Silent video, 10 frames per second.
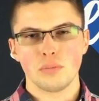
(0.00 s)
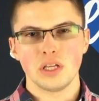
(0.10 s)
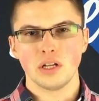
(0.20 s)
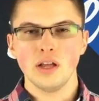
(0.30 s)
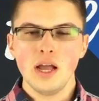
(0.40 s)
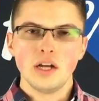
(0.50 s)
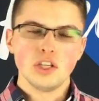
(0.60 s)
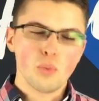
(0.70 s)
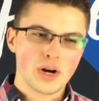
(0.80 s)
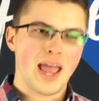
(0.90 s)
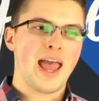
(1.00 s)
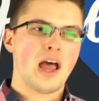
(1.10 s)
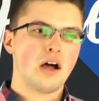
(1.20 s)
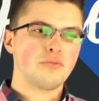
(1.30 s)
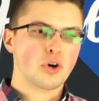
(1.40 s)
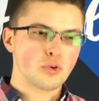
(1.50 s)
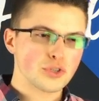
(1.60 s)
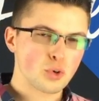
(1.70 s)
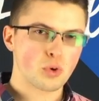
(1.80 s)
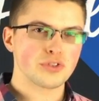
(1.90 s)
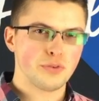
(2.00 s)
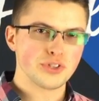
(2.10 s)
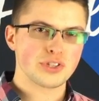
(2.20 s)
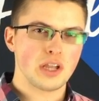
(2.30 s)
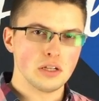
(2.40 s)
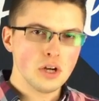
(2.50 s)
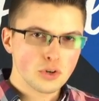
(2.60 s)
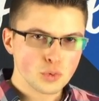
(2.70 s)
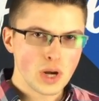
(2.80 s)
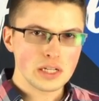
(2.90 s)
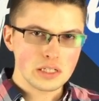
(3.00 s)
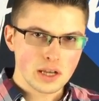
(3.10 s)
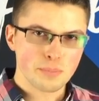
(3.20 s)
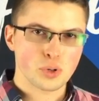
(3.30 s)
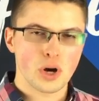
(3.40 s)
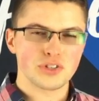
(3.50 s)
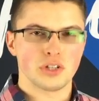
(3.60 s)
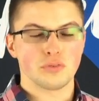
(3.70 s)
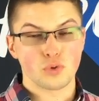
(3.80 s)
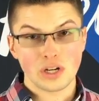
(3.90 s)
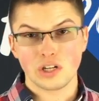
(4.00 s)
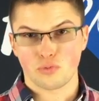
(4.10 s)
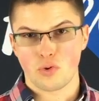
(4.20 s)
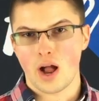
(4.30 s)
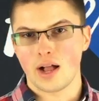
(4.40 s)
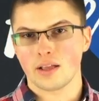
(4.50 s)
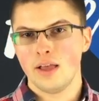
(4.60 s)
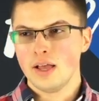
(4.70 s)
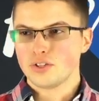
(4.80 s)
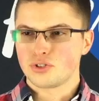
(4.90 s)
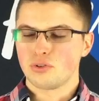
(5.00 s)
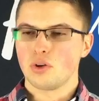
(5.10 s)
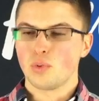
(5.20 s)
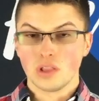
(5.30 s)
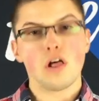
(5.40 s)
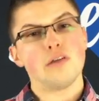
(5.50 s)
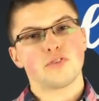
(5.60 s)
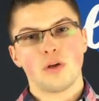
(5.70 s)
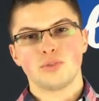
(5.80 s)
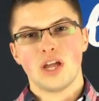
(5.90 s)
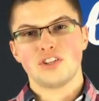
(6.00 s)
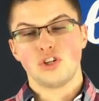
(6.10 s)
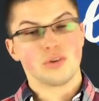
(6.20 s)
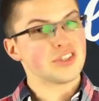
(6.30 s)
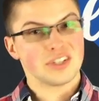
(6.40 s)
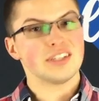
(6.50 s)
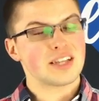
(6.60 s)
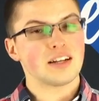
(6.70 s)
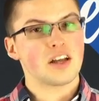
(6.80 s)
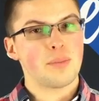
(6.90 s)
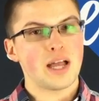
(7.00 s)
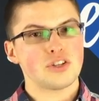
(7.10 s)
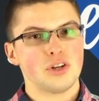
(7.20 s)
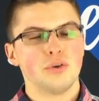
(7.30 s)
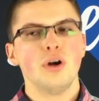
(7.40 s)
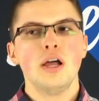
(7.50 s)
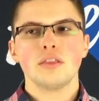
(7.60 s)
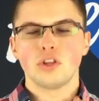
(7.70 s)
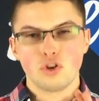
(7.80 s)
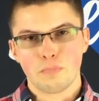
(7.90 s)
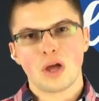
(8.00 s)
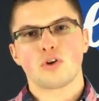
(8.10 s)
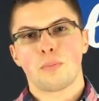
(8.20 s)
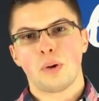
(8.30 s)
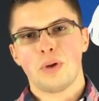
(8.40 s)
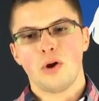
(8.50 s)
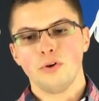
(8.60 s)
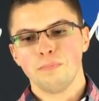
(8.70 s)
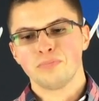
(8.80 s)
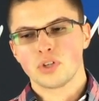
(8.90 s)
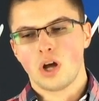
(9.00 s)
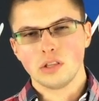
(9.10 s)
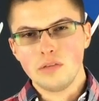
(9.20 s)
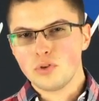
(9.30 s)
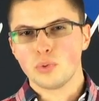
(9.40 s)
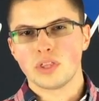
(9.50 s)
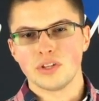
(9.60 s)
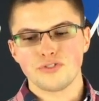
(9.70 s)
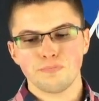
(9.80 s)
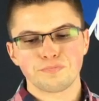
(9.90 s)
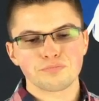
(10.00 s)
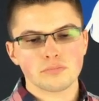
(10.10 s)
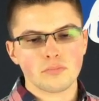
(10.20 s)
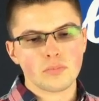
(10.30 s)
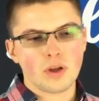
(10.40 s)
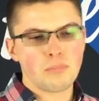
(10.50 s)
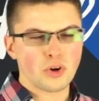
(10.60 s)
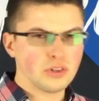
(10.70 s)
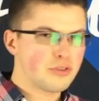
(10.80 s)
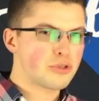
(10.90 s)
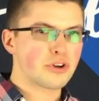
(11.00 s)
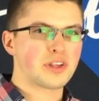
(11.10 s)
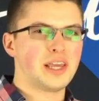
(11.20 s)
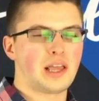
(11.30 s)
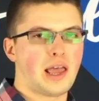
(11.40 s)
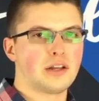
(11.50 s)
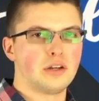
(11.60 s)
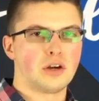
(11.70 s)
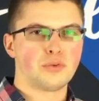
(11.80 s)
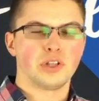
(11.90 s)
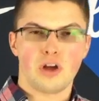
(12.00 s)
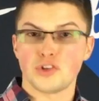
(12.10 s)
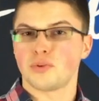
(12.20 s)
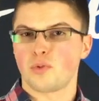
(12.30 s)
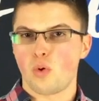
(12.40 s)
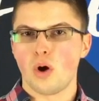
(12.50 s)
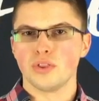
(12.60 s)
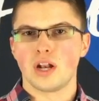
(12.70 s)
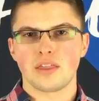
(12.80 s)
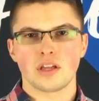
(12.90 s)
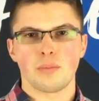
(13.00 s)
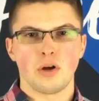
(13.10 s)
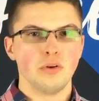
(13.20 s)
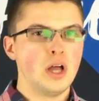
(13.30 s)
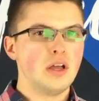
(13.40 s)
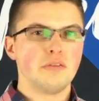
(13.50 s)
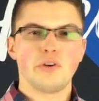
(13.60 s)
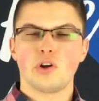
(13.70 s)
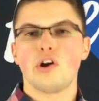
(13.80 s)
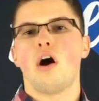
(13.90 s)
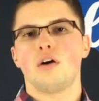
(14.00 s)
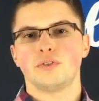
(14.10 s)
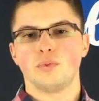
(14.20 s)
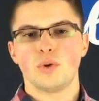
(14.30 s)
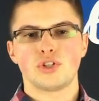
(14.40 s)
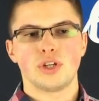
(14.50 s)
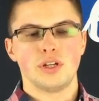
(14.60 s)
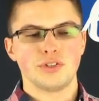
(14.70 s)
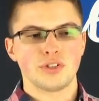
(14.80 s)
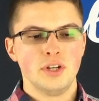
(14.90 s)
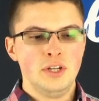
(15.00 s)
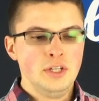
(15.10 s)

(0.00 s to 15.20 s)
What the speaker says: to be in. You want to have a resourceful state ready and present, ready to rock, so that when life comes at you, because it is going to come at you, that you're better prepared. I'll leave you with this. Martin Luther King had a really awesome quote that I think about very often, which is,